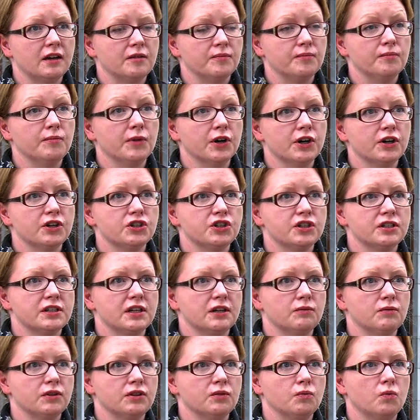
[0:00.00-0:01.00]
merges
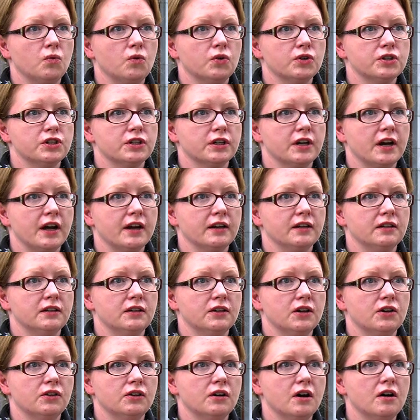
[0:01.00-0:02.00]
in with the water and it
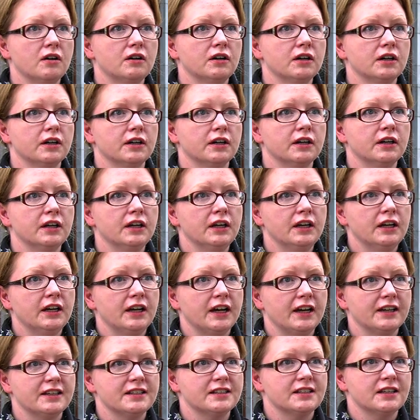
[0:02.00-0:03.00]
no longer
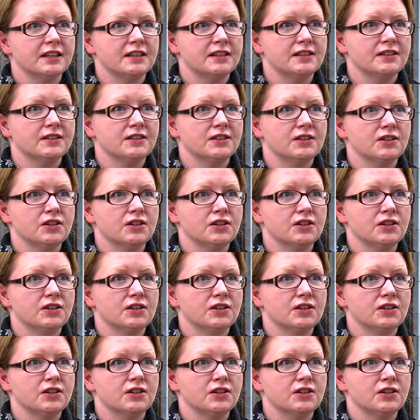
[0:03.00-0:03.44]
exists.